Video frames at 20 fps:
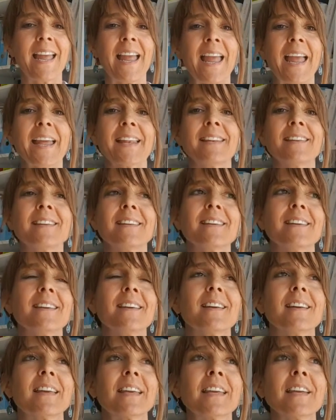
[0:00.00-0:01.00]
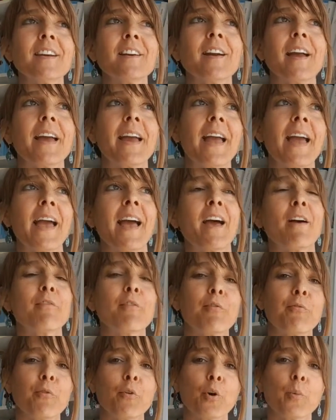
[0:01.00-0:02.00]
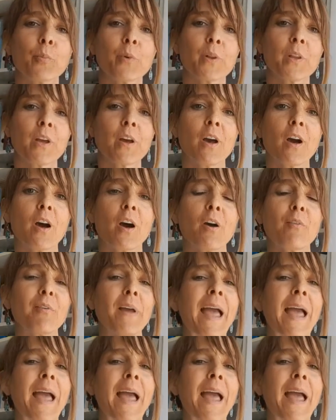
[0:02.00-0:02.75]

And here I have a formula of